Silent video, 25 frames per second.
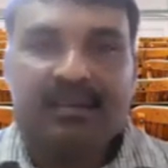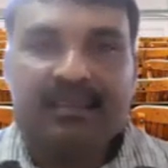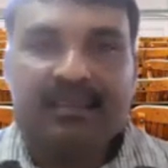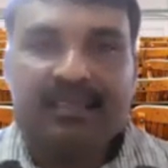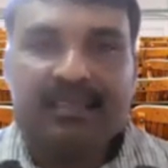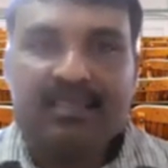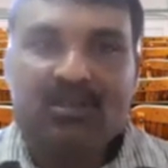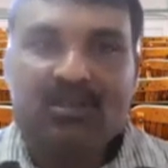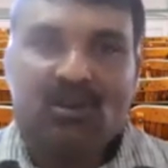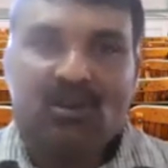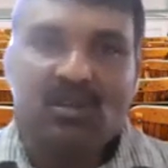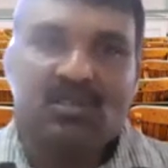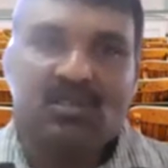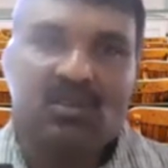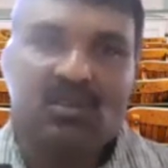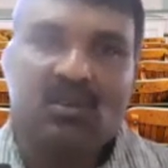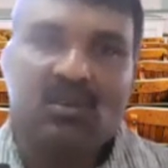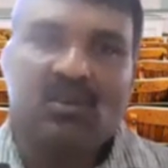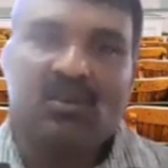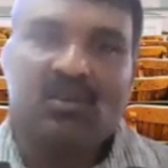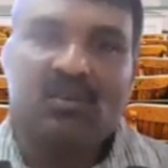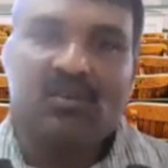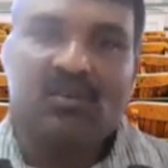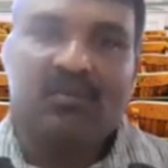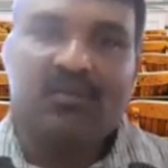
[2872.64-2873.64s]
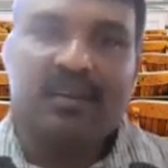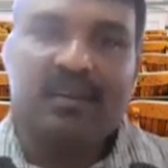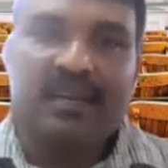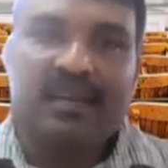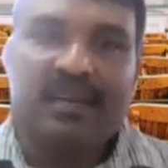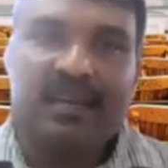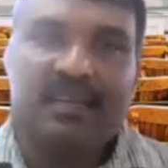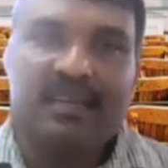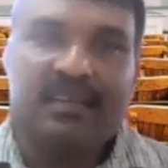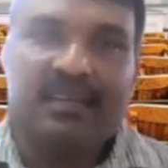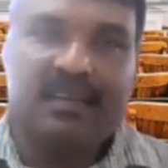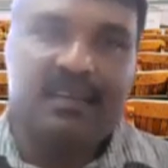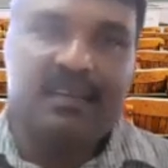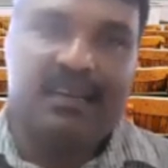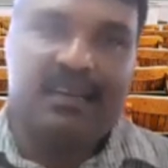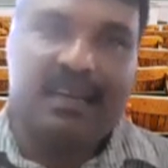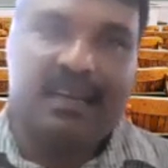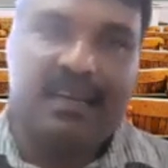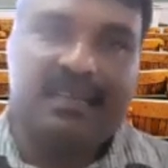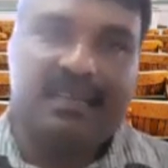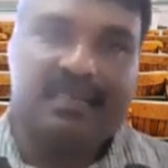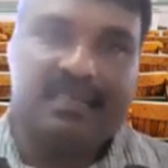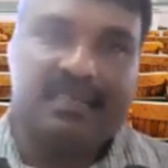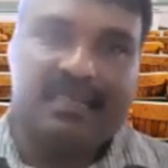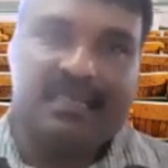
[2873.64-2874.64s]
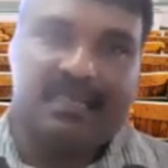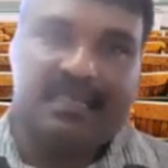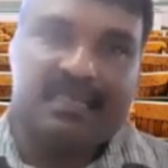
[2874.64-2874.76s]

This also we can write